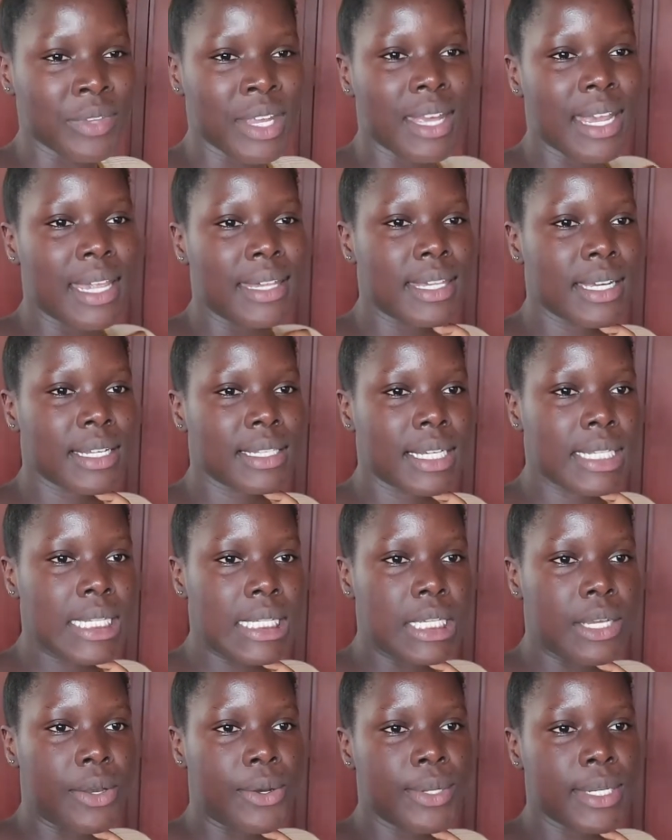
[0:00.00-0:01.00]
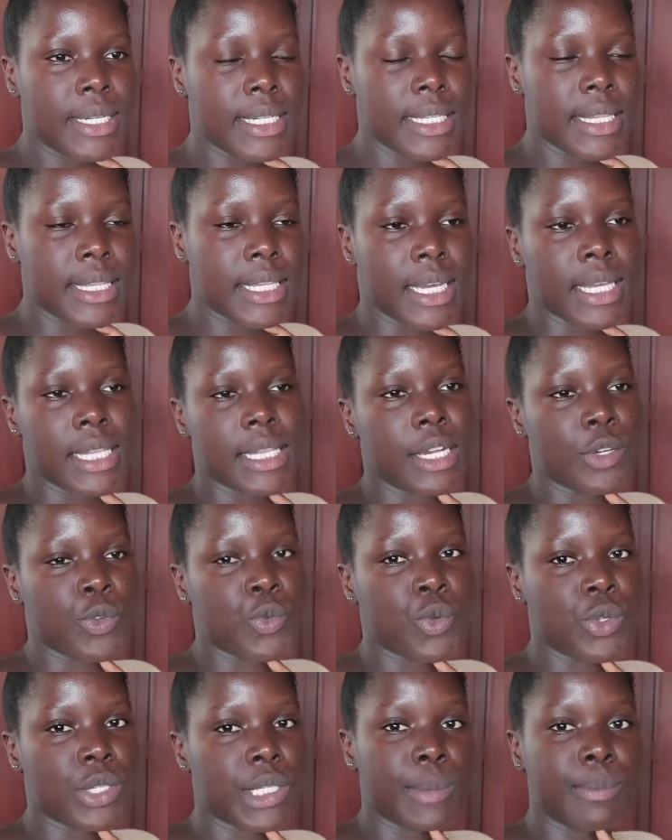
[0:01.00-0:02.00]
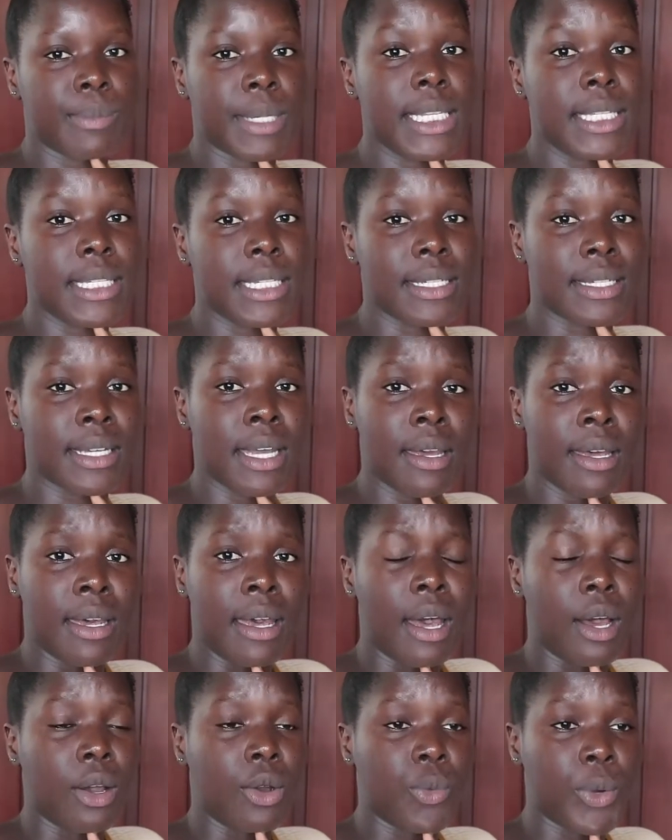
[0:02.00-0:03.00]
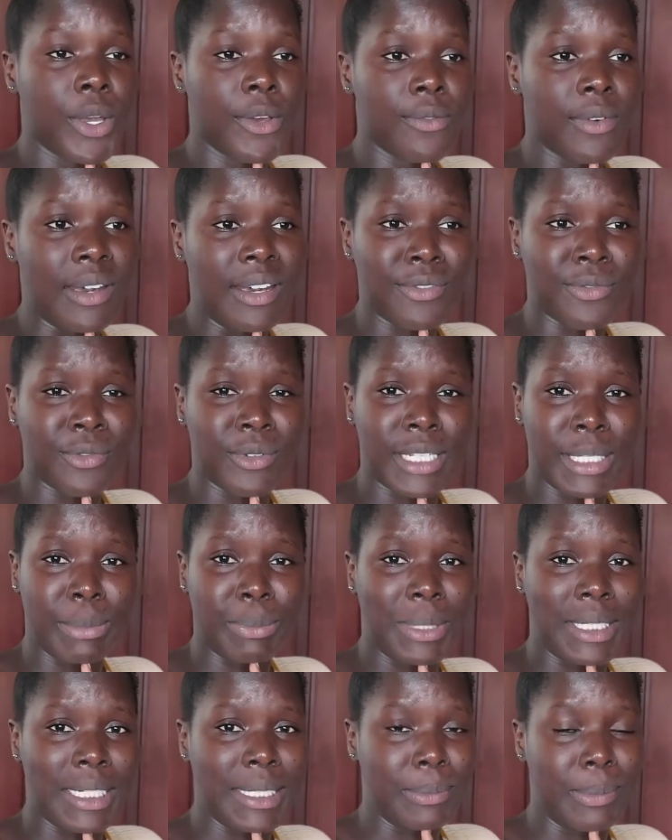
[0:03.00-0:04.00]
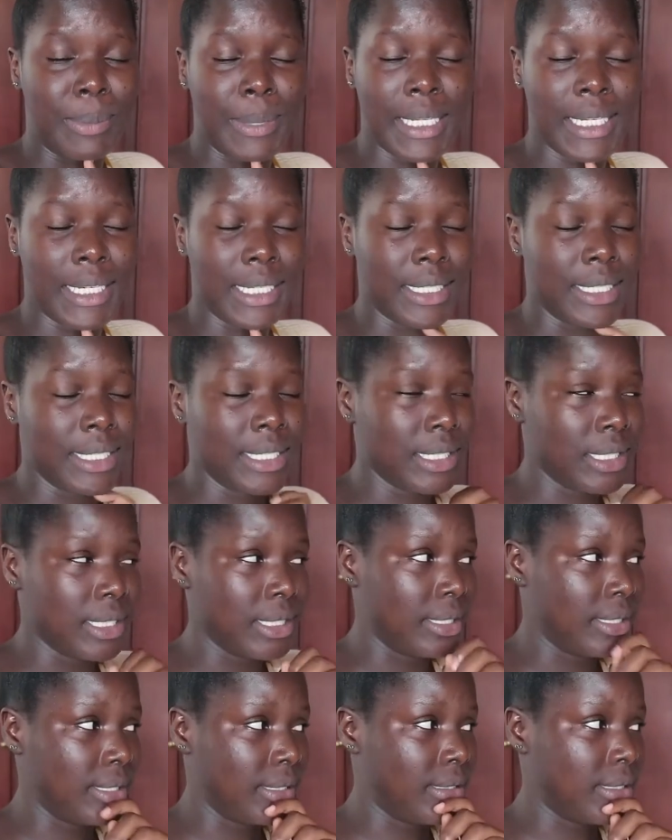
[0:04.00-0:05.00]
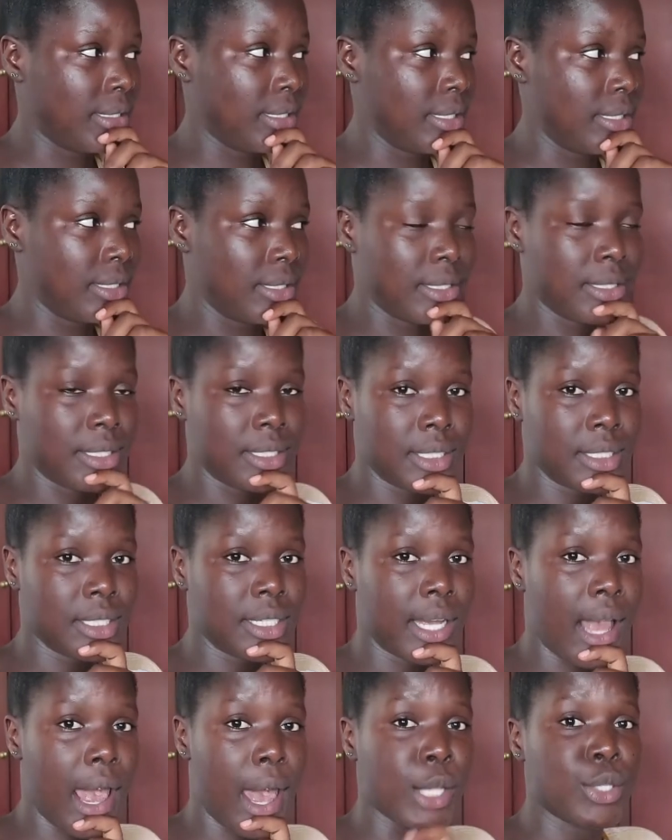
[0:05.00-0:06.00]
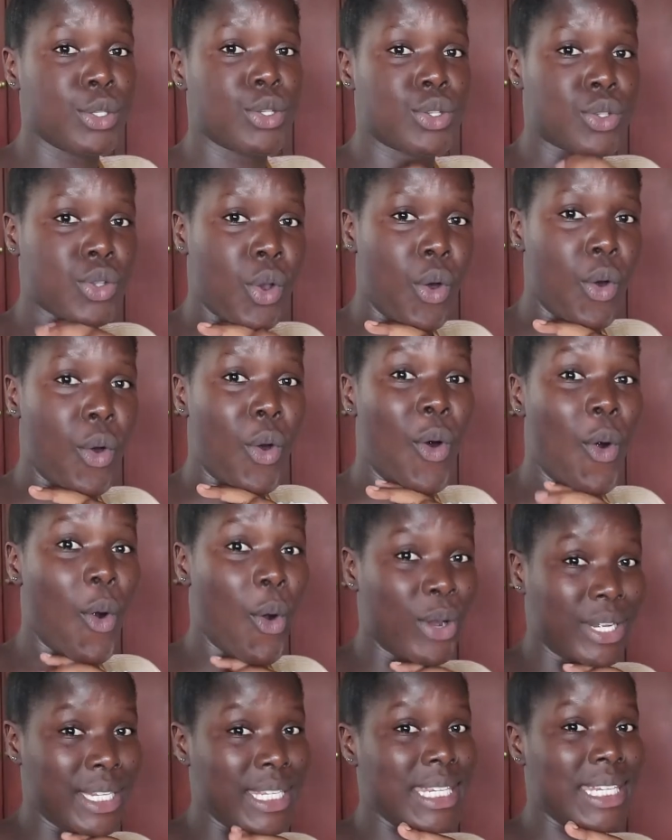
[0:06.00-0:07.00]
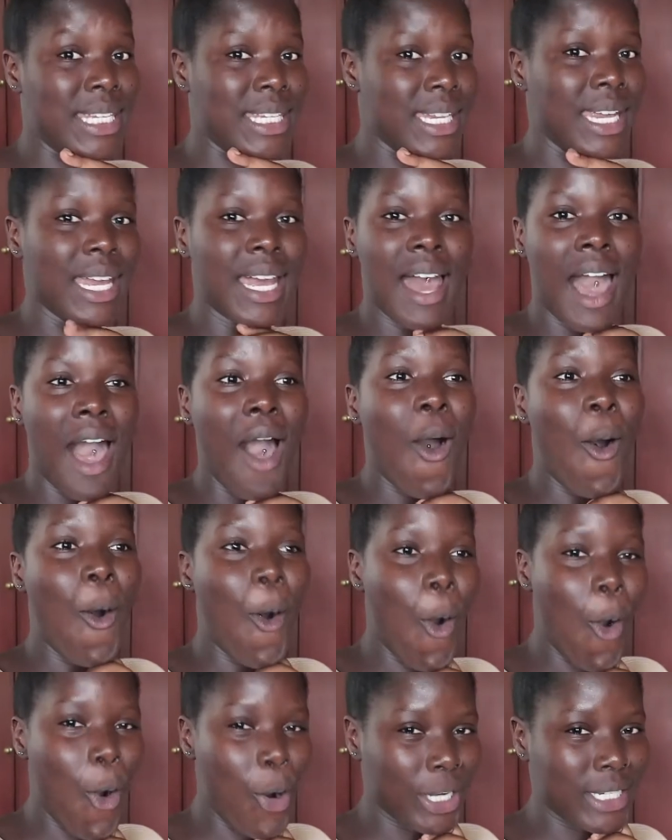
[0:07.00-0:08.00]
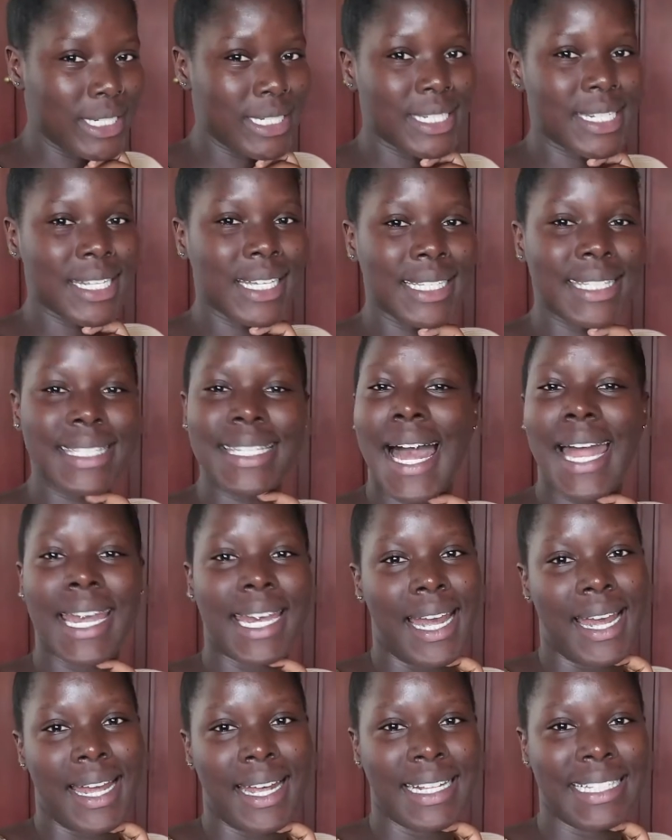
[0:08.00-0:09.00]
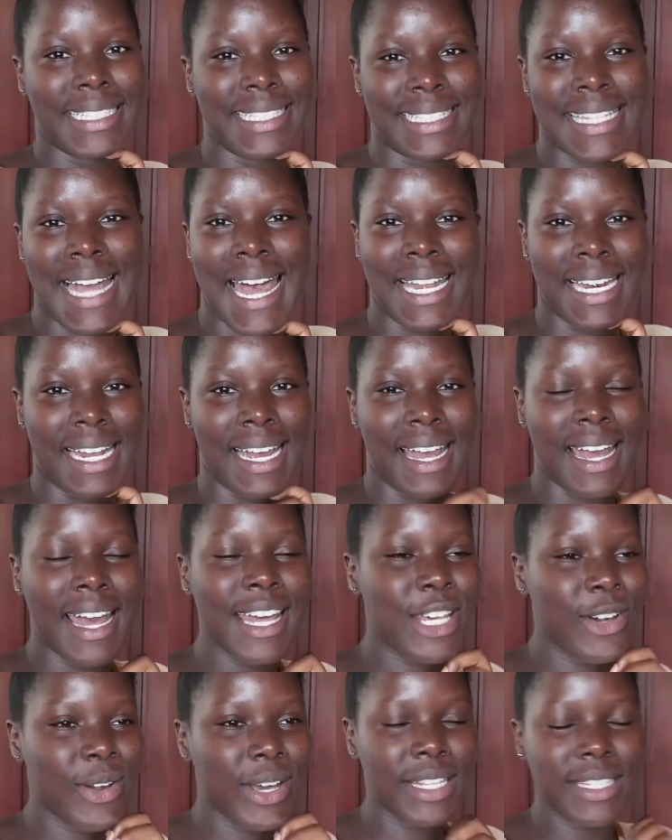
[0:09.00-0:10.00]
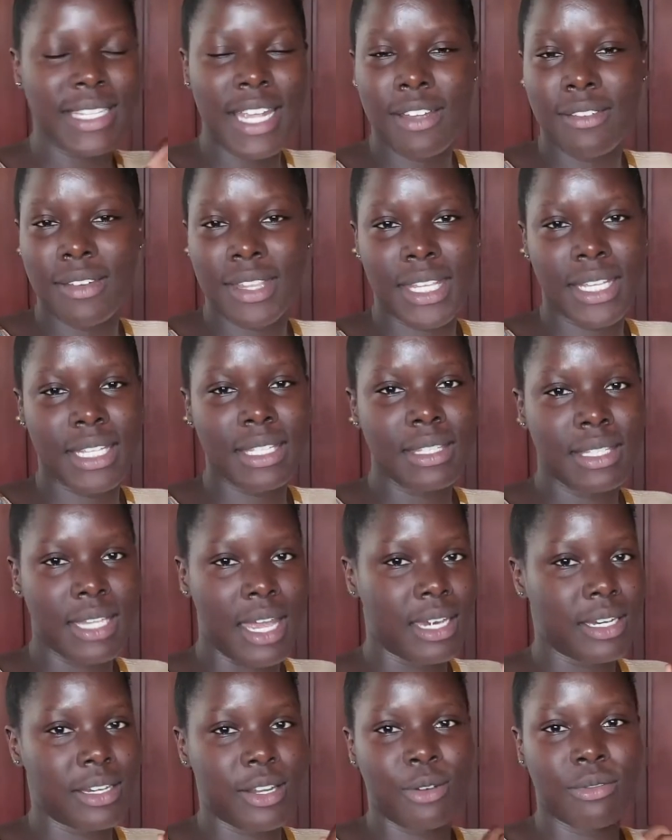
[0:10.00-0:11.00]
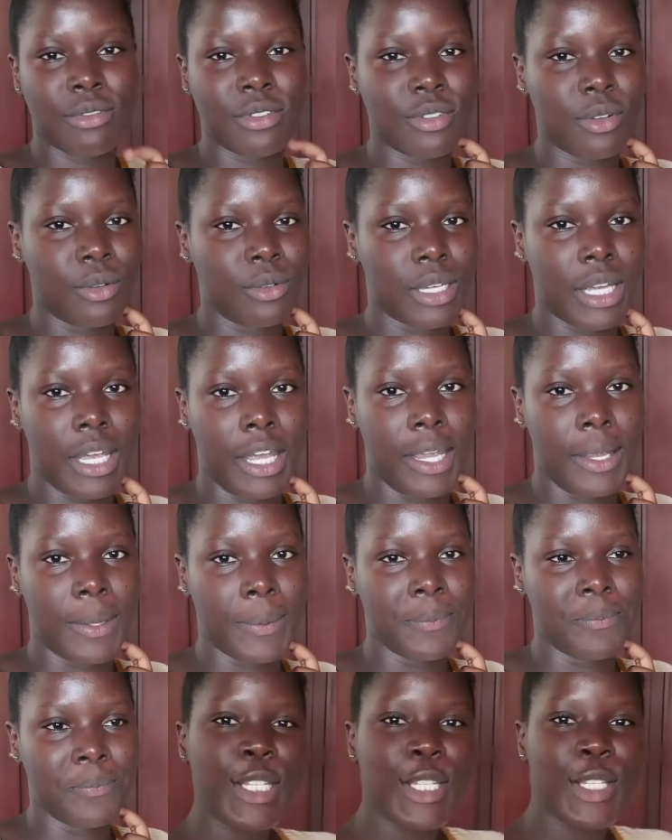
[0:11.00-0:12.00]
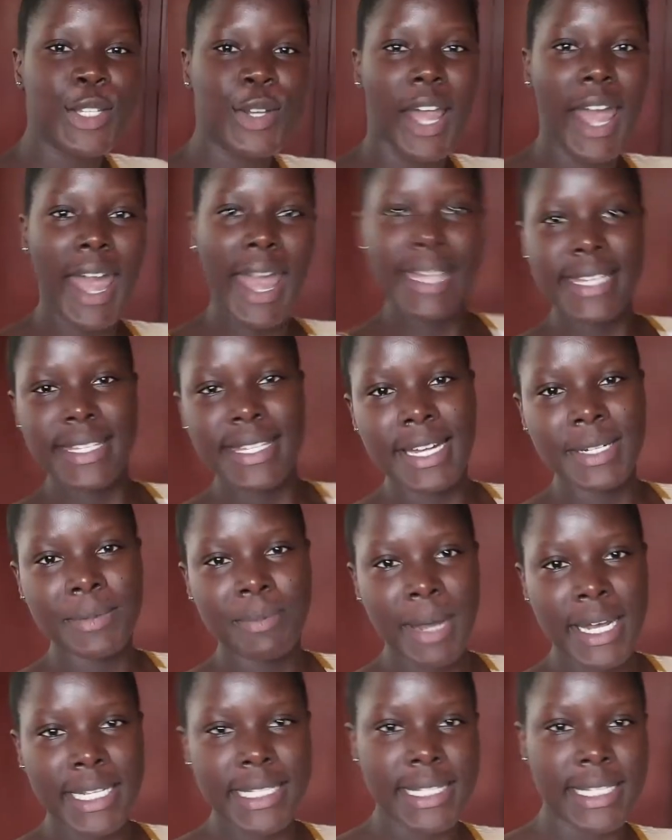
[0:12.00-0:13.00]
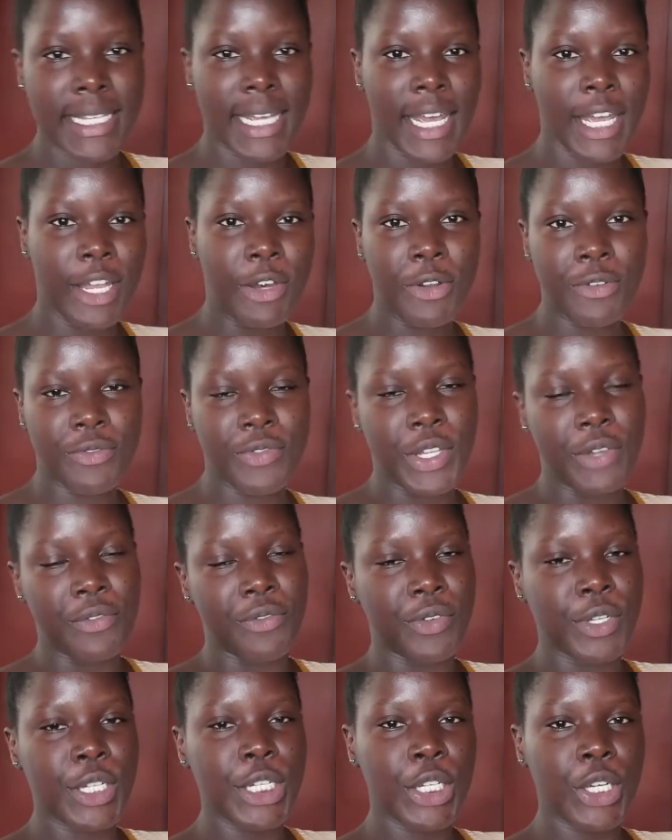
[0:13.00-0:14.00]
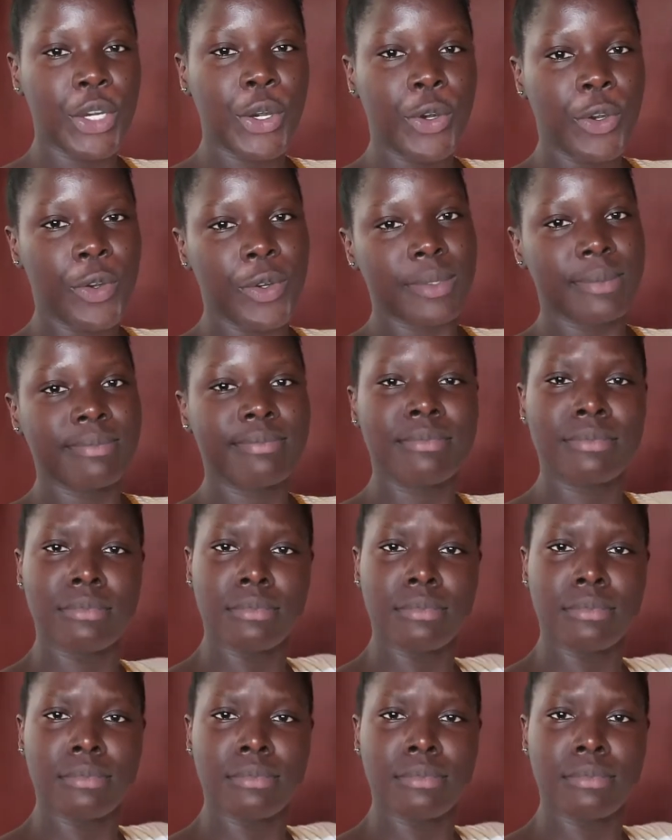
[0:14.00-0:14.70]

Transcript: I think that's the only thing that was missing. However, for the pili, geez, so hot sana. Otherwise, everything turned out okay. So guys, that marks the end of the video.